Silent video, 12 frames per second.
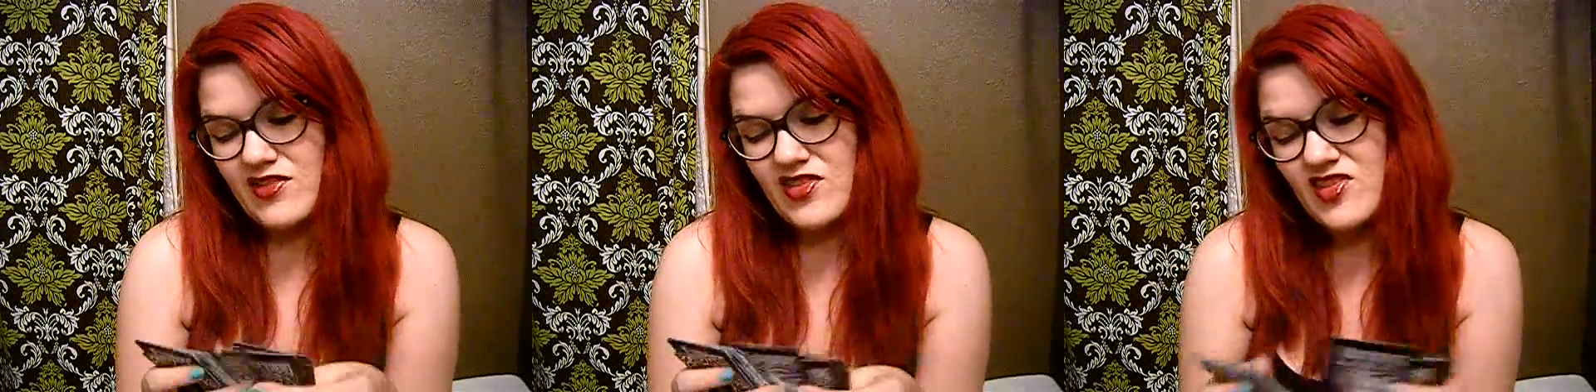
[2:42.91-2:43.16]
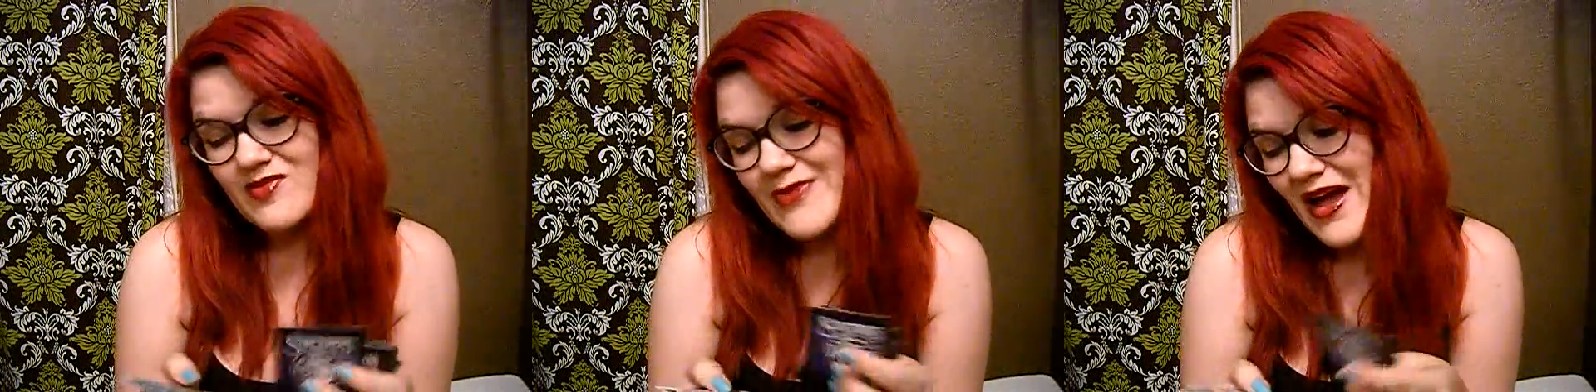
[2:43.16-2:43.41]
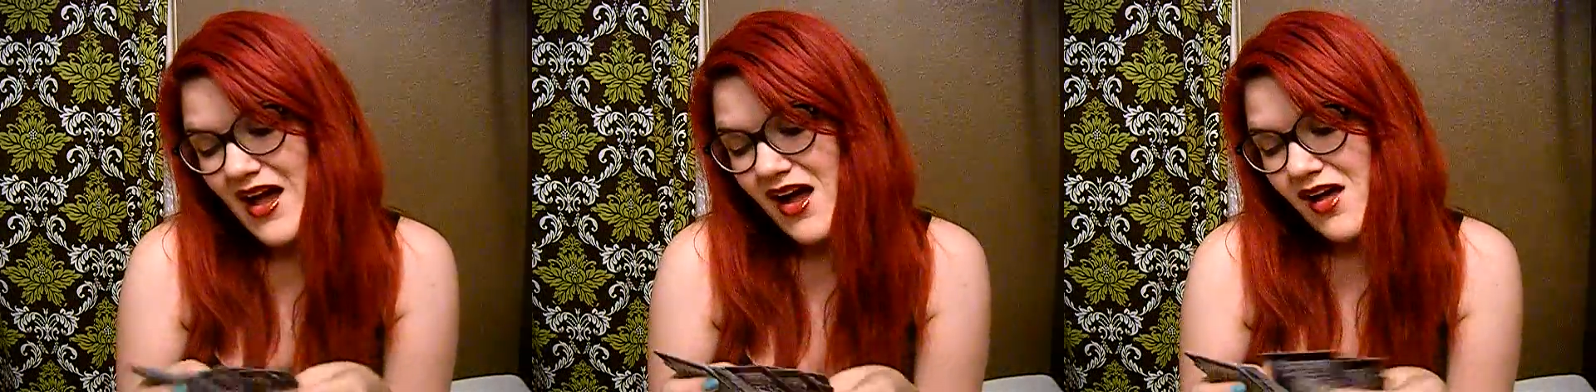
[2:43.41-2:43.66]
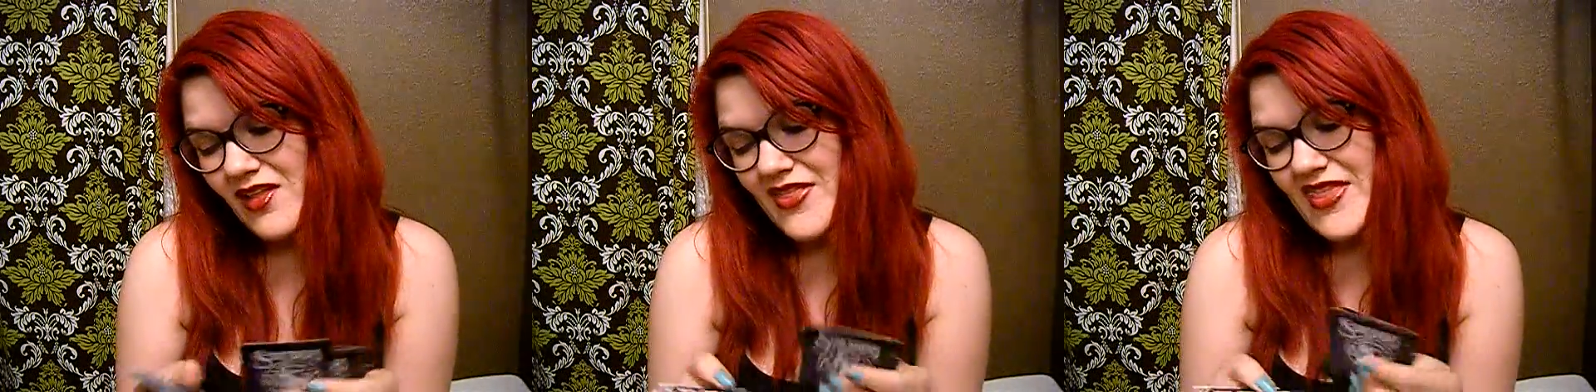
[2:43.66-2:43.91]
a
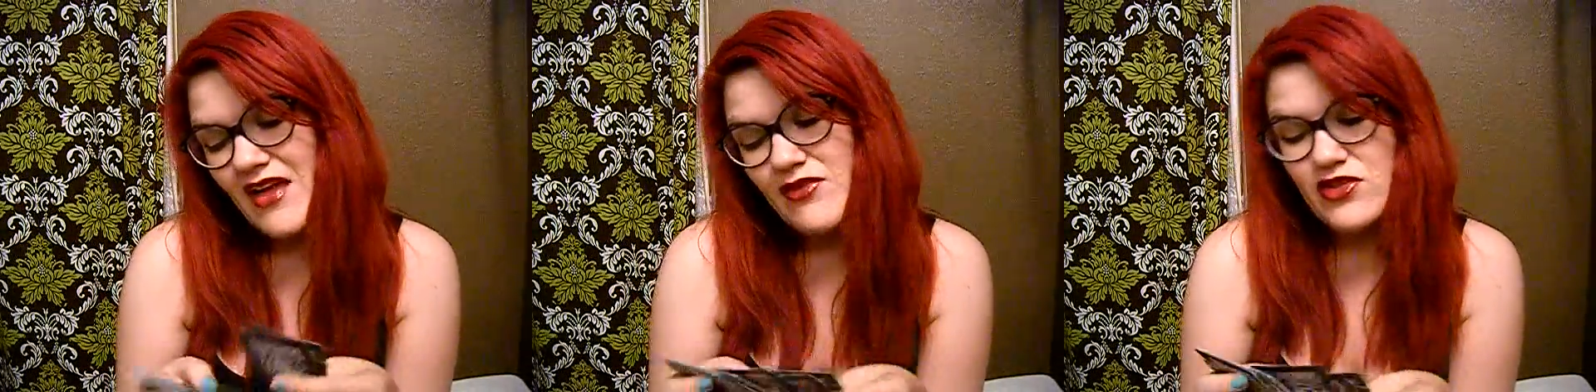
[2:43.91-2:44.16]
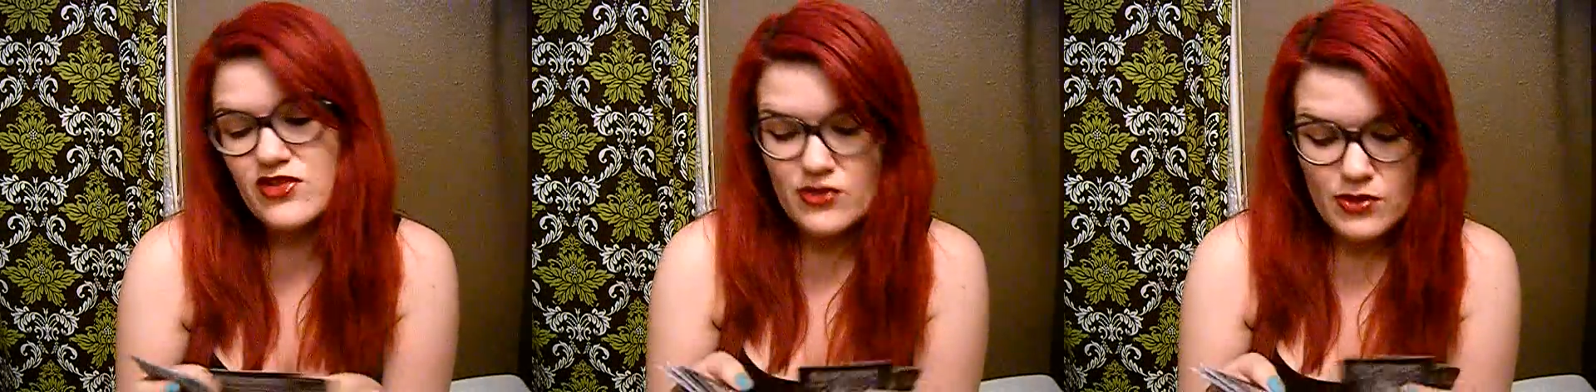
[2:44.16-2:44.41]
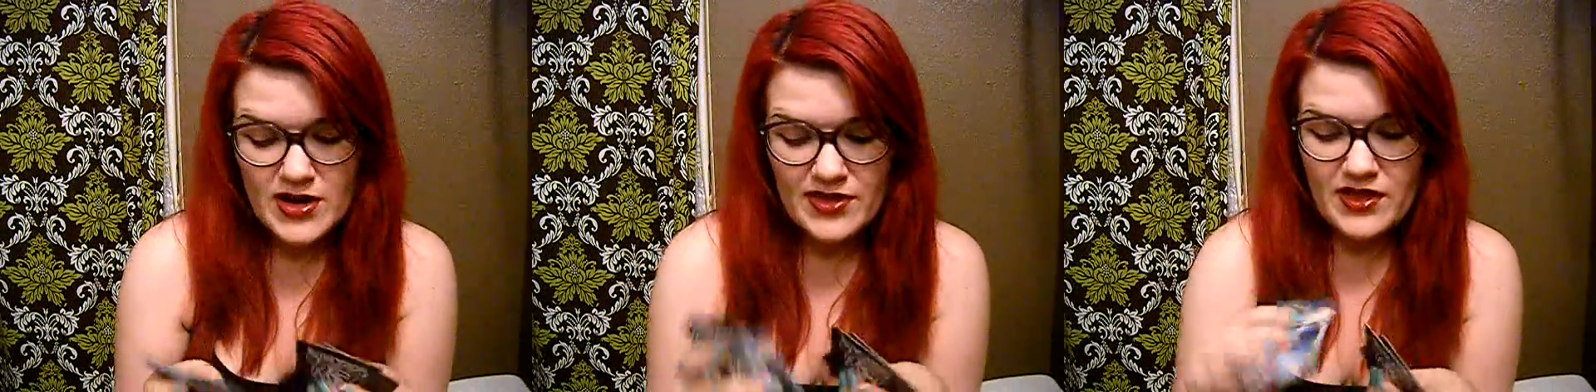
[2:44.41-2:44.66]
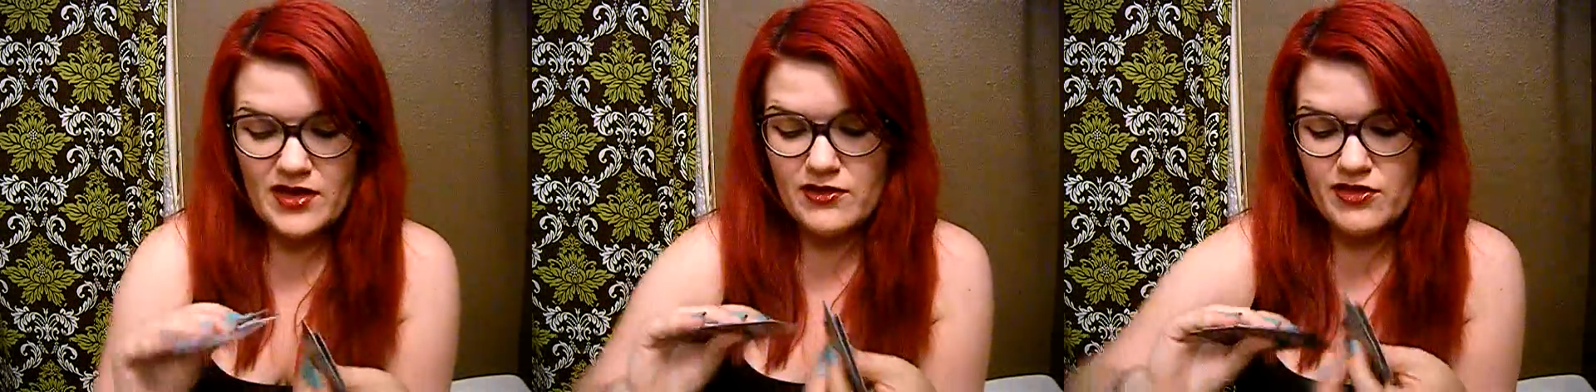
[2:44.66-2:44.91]
spell, and they have a story
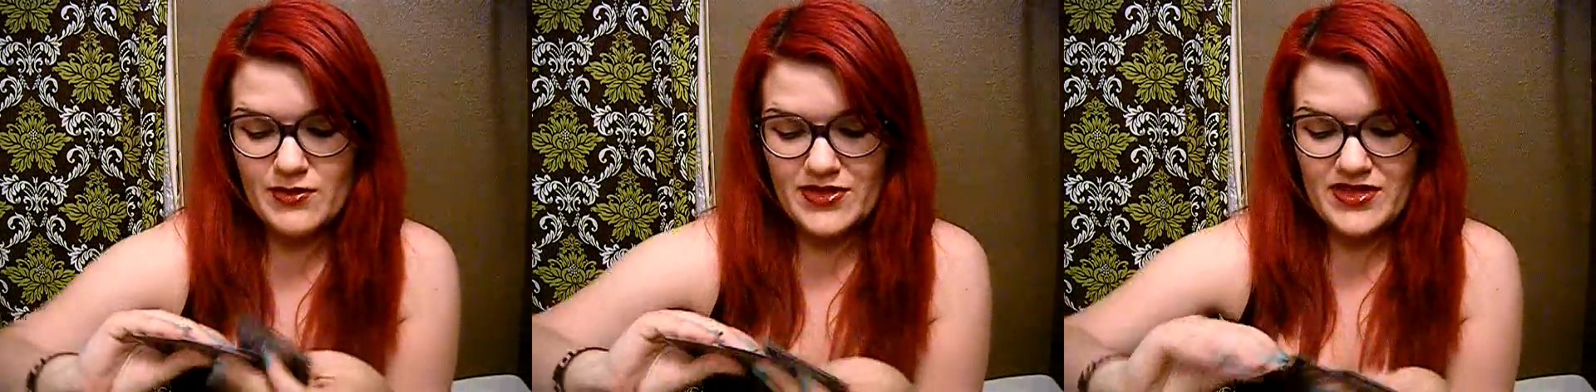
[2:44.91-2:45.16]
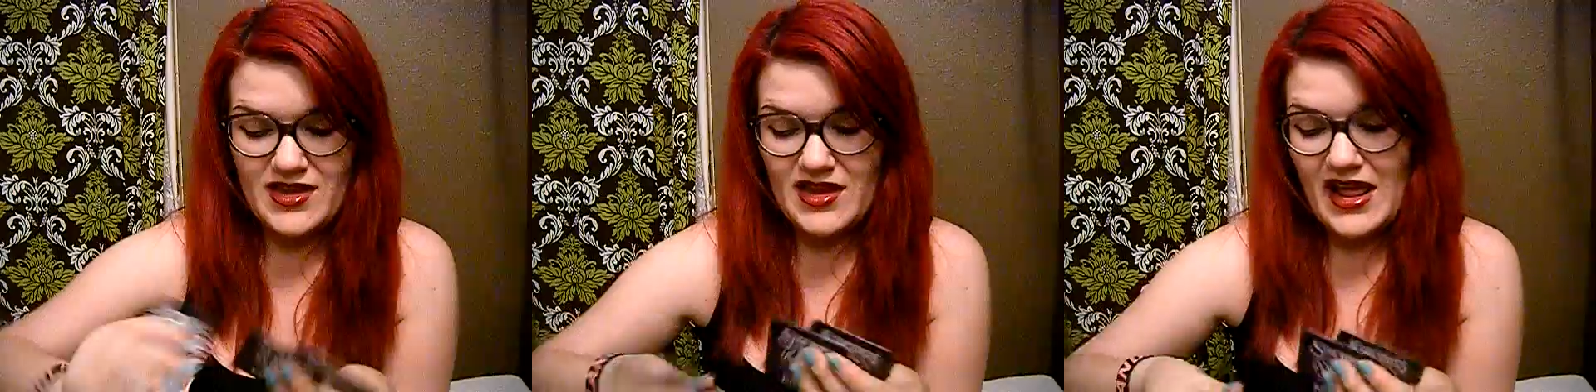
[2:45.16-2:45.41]
that goes with it.